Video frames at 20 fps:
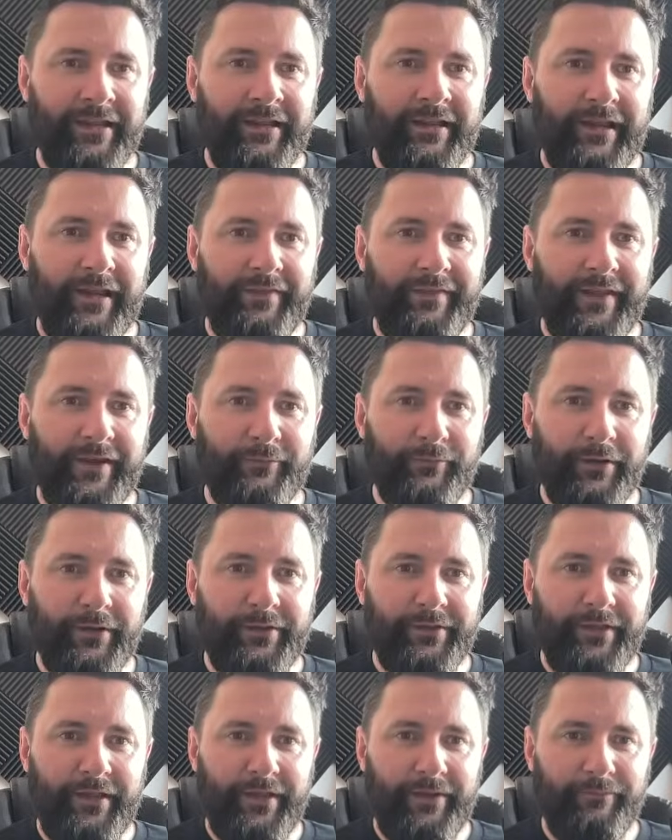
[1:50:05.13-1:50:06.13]
And then
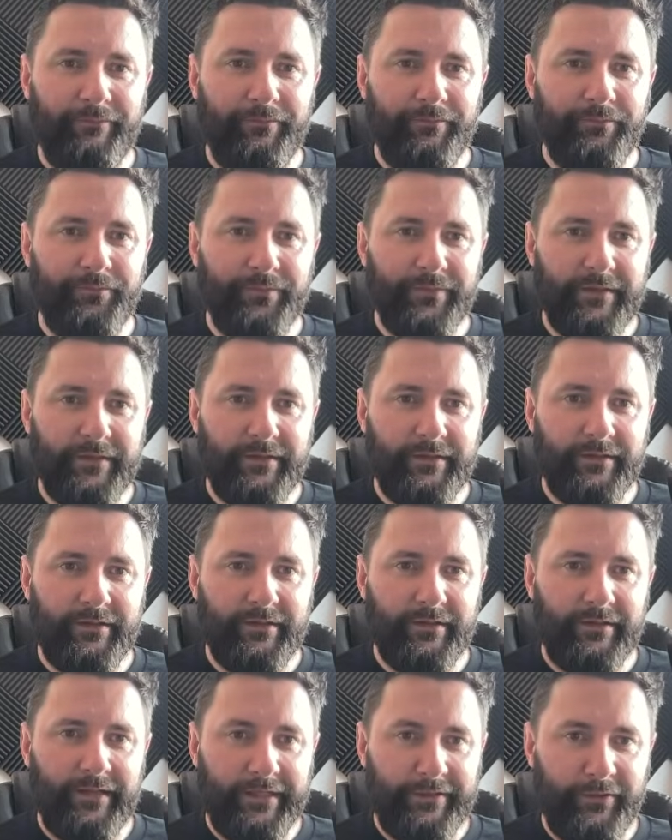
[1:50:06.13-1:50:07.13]
with,
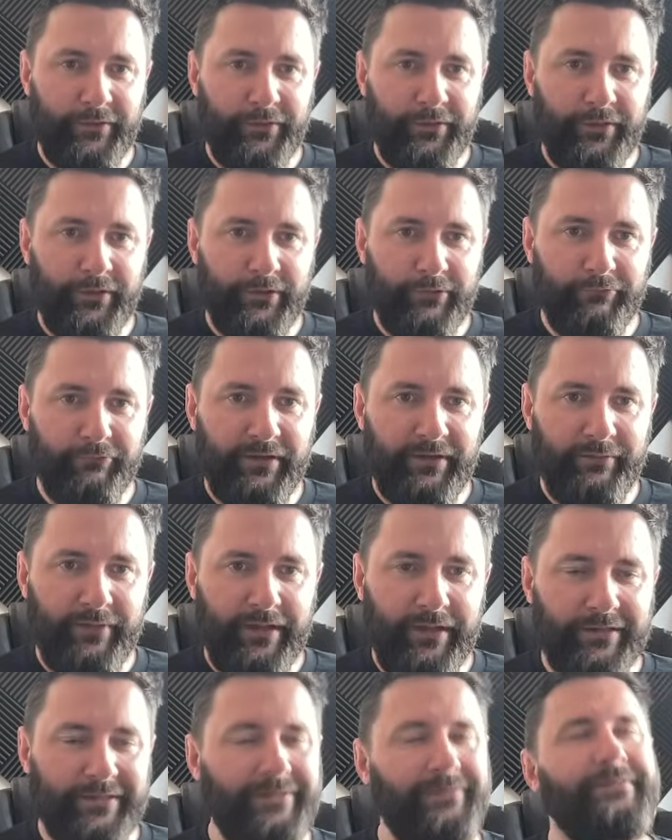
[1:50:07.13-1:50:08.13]
like, the
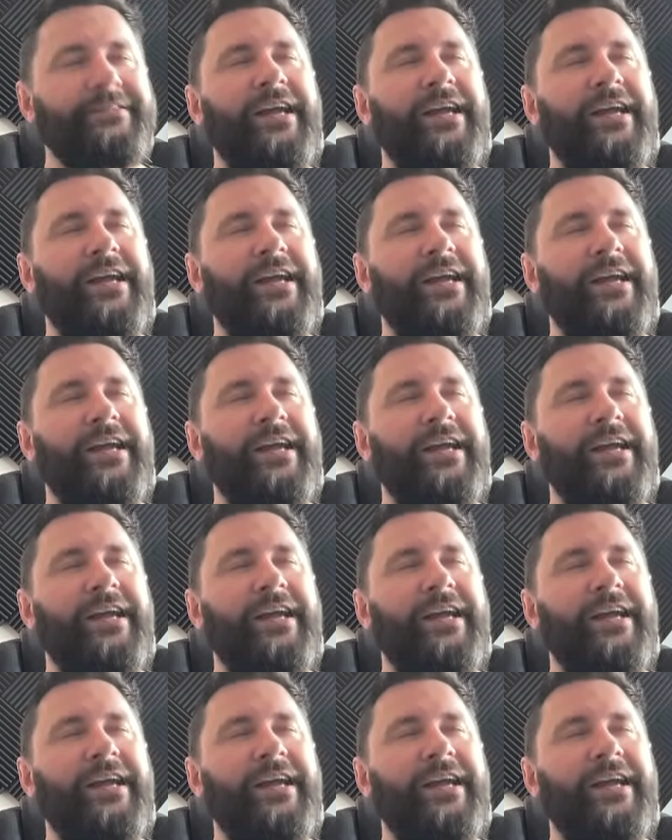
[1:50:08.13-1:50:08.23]
remakes.